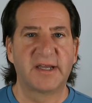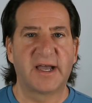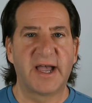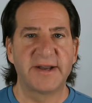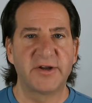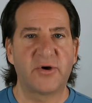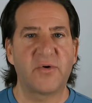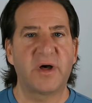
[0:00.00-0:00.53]
I
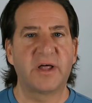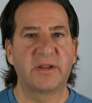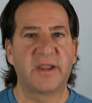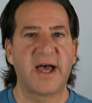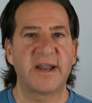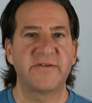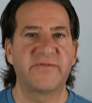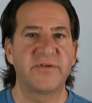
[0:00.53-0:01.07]
know a
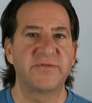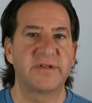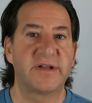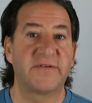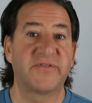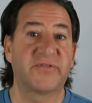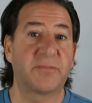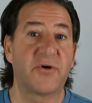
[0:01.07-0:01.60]
lot of you that
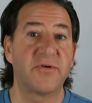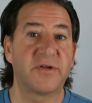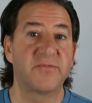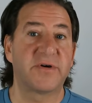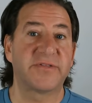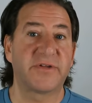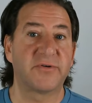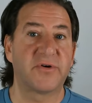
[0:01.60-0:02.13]
I've spoken
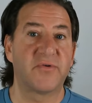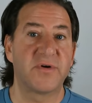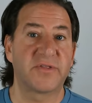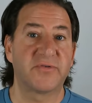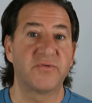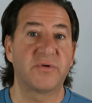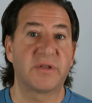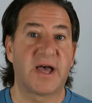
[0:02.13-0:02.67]
with are going
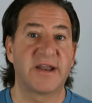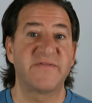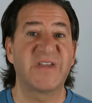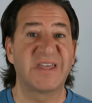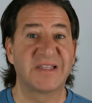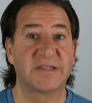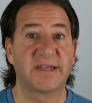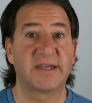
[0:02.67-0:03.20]
through a lot of
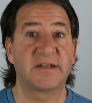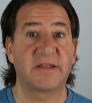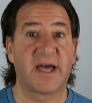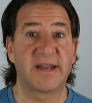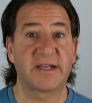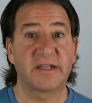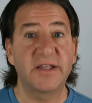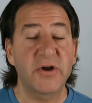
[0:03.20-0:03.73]
healing and a lot
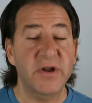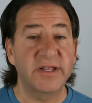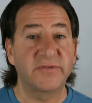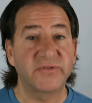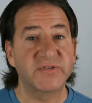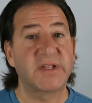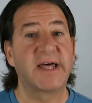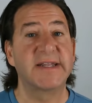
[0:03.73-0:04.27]
of clearing.
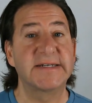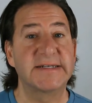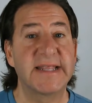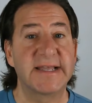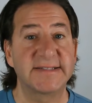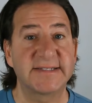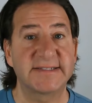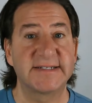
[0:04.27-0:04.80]
There's a lot of
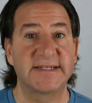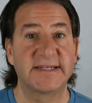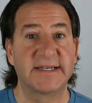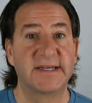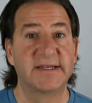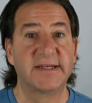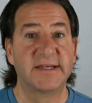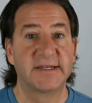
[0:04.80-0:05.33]
density
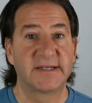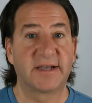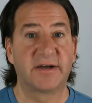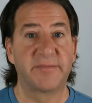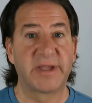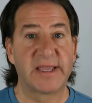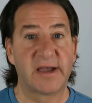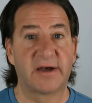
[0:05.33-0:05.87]

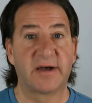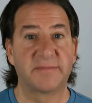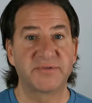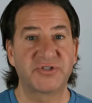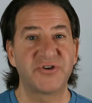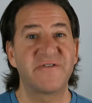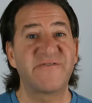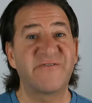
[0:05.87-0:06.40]
coming up.
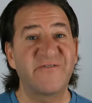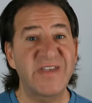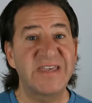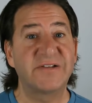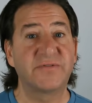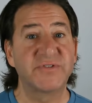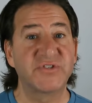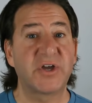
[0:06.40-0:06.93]
So your
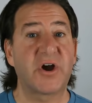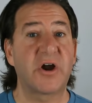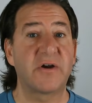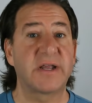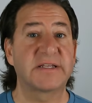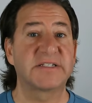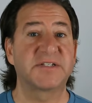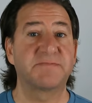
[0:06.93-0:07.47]
fields are
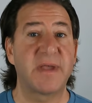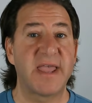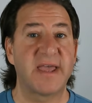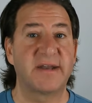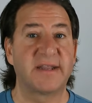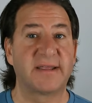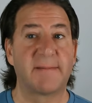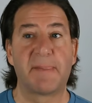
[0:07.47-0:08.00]

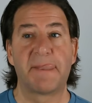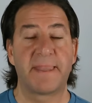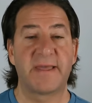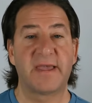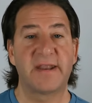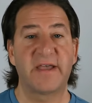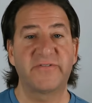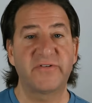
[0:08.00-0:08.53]
expanding.
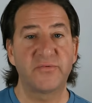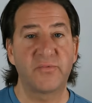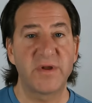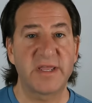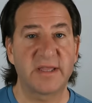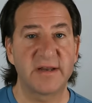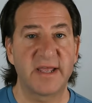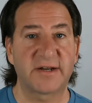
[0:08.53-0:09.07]
And as you
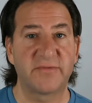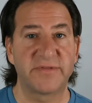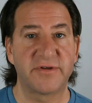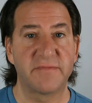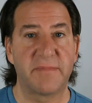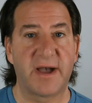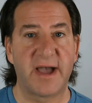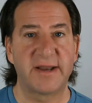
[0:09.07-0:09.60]
reconnect with your
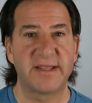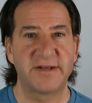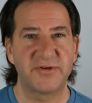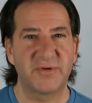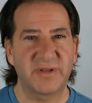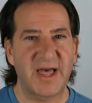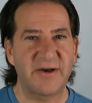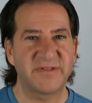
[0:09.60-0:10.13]
body and you
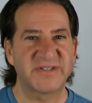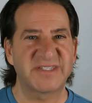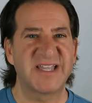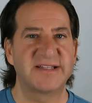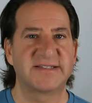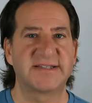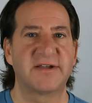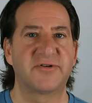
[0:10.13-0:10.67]
allow this
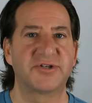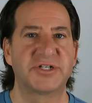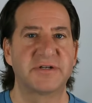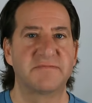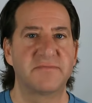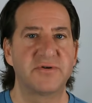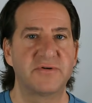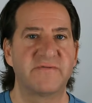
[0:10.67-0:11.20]
dense energy to
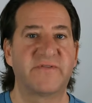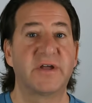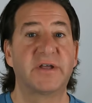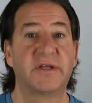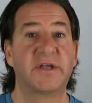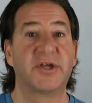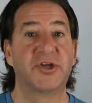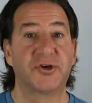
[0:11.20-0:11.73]
move,
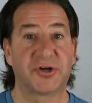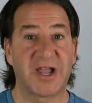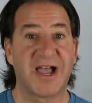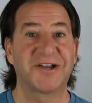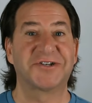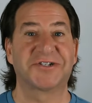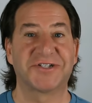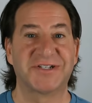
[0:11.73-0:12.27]
your
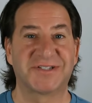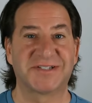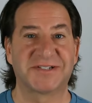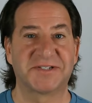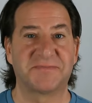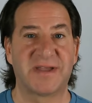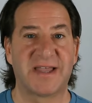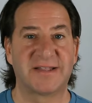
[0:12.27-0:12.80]
consciousness
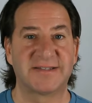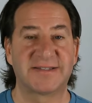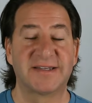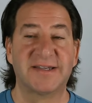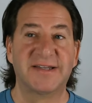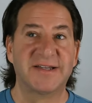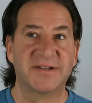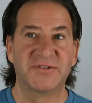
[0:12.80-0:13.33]
expands.
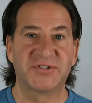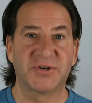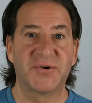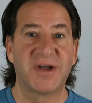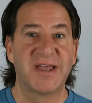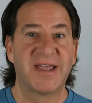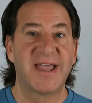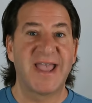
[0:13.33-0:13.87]
So
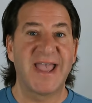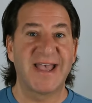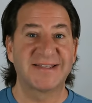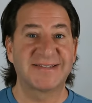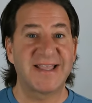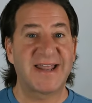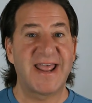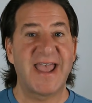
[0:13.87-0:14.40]
as
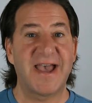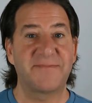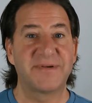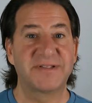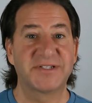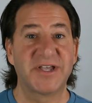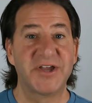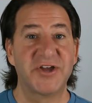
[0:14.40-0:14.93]
that
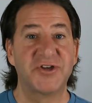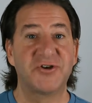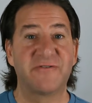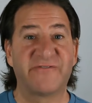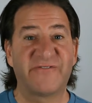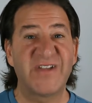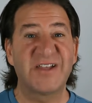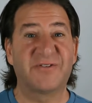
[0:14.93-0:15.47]
happens, your
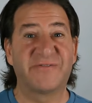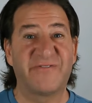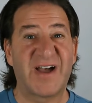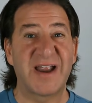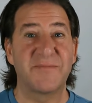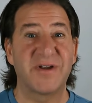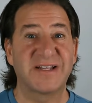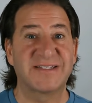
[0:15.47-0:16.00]
field
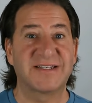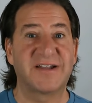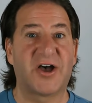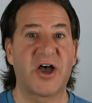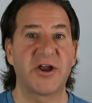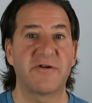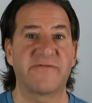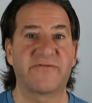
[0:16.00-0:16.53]
vibrates at a
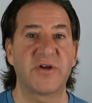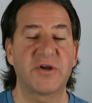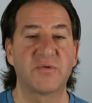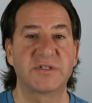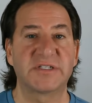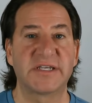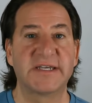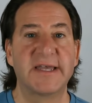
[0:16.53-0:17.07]
higher
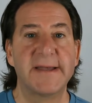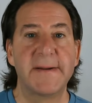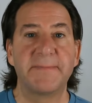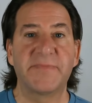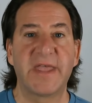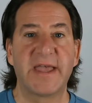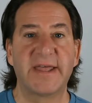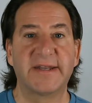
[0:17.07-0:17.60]
frequency,
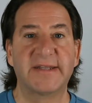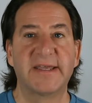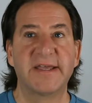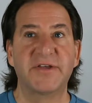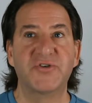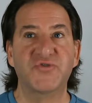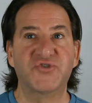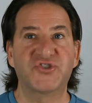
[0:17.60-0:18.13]
and
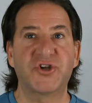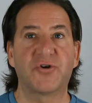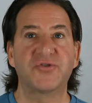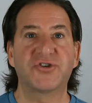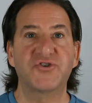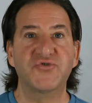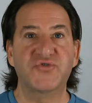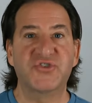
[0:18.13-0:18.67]
you start
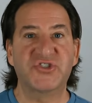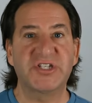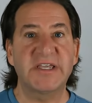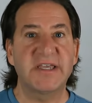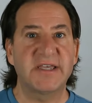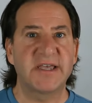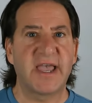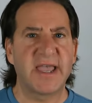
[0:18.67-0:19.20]
to
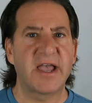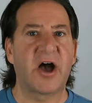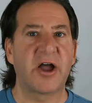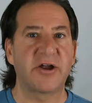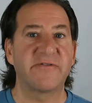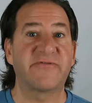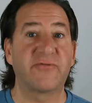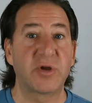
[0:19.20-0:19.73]
see a
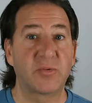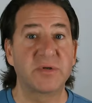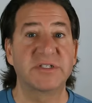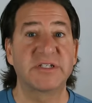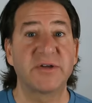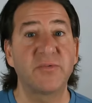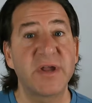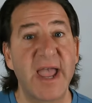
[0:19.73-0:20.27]
higher
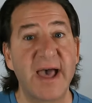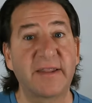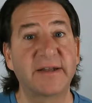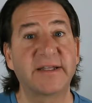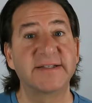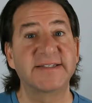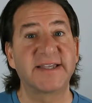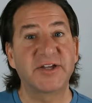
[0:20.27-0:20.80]
frequency reality.
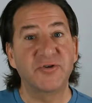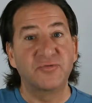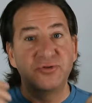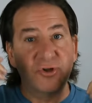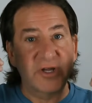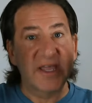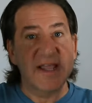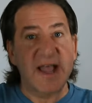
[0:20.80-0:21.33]
It's like you're
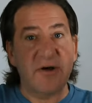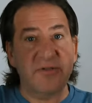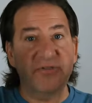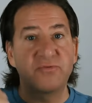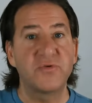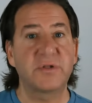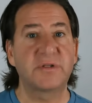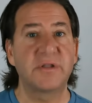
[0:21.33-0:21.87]
looking out
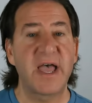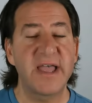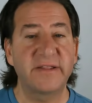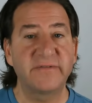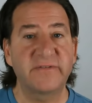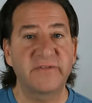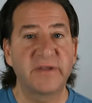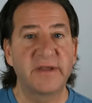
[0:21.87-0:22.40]
through a
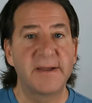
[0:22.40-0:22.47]
lens